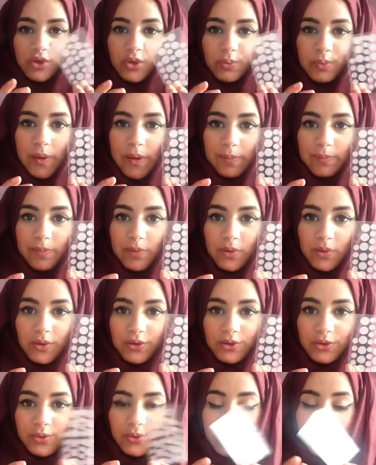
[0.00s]
pimple,
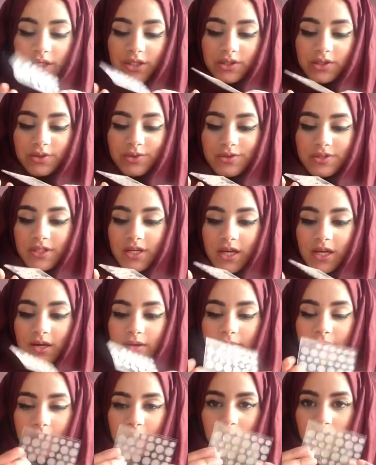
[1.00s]
you can use
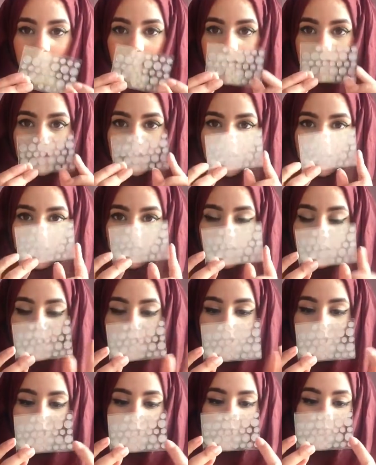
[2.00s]
them. And obviously you can
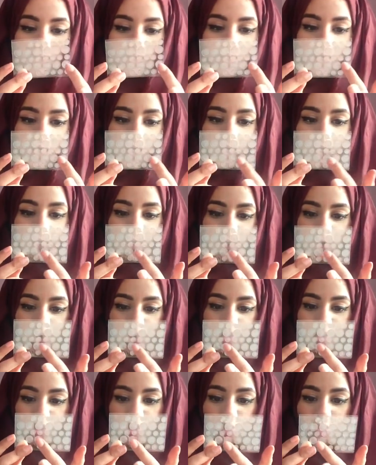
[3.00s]
see like there are
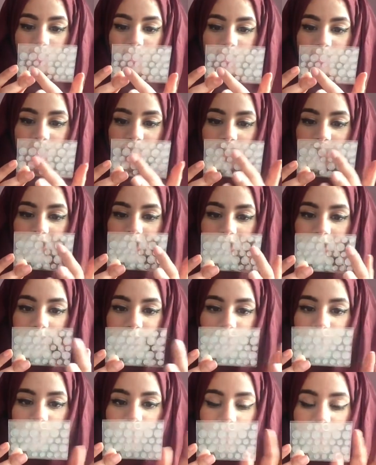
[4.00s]
huge ones, and
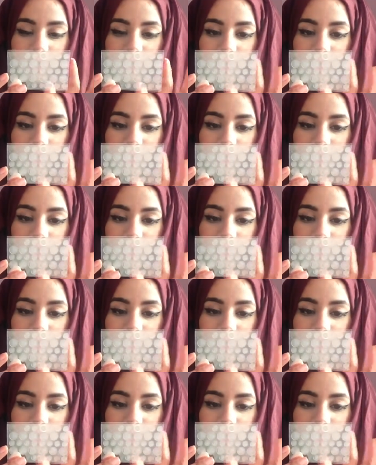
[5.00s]
alhamdulillah I